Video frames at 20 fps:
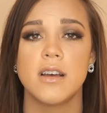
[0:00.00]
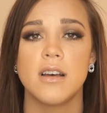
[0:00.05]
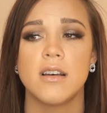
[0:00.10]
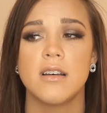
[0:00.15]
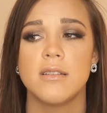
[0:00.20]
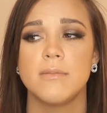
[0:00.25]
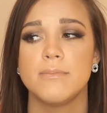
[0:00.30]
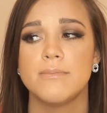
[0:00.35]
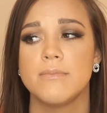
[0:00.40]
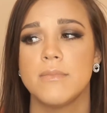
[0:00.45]

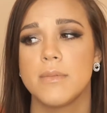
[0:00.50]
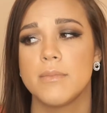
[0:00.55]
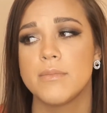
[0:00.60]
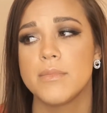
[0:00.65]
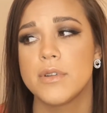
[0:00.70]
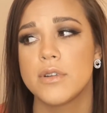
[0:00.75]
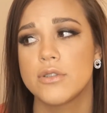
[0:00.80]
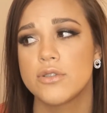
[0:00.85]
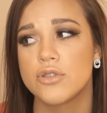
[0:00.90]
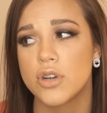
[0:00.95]
I'm
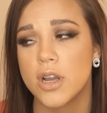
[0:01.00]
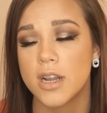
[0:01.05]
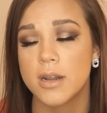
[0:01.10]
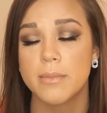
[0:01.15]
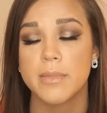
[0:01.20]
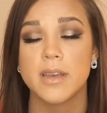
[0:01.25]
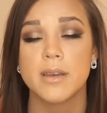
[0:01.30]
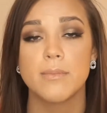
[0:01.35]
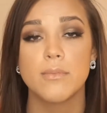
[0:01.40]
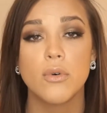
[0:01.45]
going to try to
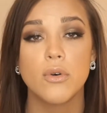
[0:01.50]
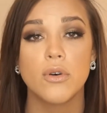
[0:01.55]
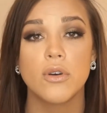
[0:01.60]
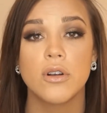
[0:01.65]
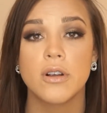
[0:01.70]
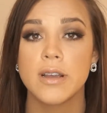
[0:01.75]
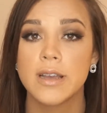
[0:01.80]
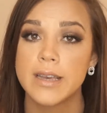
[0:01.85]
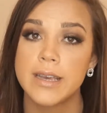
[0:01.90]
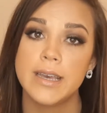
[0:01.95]
make
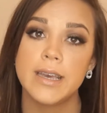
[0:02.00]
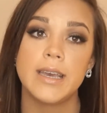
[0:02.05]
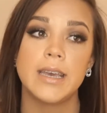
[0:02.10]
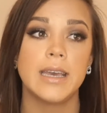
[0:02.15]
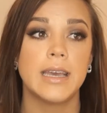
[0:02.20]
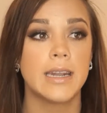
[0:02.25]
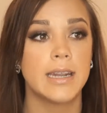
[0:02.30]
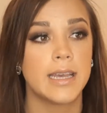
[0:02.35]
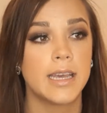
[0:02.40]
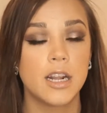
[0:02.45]
more
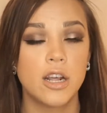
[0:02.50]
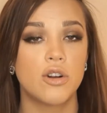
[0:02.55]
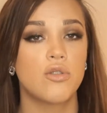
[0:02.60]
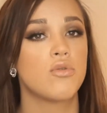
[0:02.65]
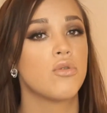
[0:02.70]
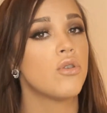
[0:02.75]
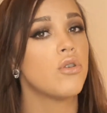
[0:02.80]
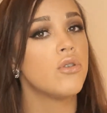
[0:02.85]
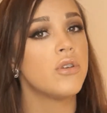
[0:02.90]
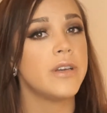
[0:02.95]
and get on a
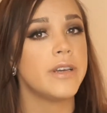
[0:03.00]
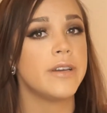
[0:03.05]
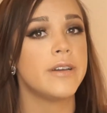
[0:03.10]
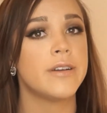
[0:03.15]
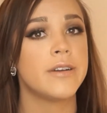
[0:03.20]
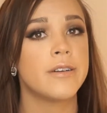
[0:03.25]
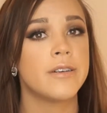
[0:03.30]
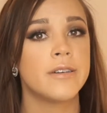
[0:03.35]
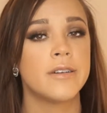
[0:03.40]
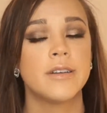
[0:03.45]
roll
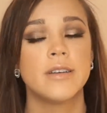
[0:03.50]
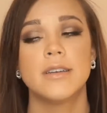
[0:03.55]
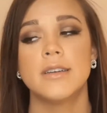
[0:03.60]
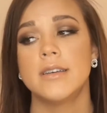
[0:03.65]
here,